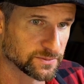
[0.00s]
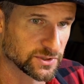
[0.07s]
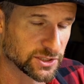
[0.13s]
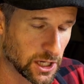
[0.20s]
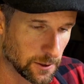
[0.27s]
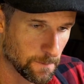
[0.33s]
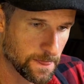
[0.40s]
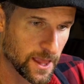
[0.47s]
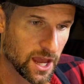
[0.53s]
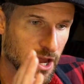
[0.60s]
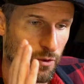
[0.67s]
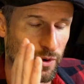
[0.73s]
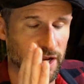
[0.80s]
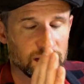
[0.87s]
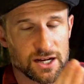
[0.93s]
So
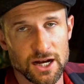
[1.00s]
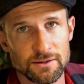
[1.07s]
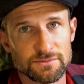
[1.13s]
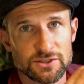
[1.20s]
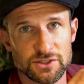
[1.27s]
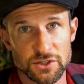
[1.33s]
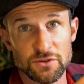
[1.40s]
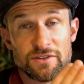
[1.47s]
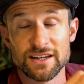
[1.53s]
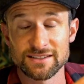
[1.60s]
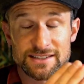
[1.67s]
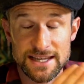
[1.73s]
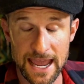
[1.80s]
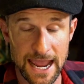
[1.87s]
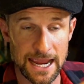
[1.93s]
when it comes to
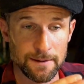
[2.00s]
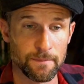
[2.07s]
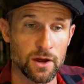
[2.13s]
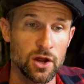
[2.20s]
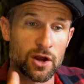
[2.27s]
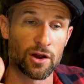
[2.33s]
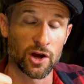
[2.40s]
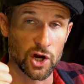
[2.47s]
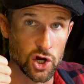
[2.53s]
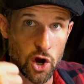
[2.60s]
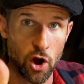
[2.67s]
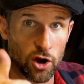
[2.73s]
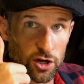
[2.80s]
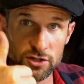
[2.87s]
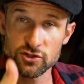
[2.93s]
this game,
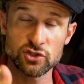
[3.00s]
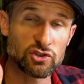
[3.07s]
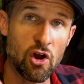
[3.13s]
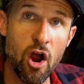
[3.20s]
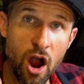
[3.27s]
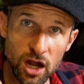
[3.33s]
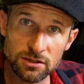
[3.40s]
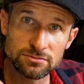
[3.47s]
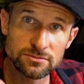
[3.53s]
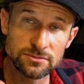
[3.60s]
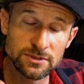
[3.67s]
card draw